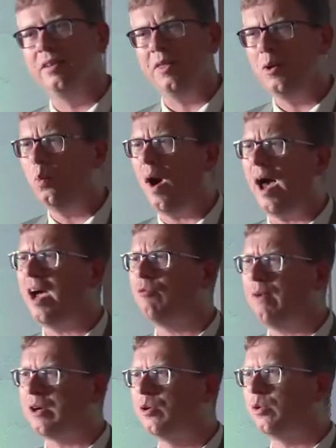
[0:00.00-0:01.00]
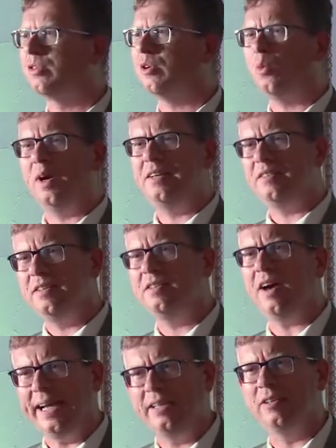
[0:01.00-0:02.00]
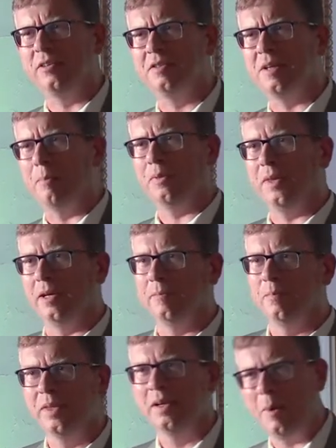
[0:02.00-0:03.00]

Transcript: I think, why are records always entitled something?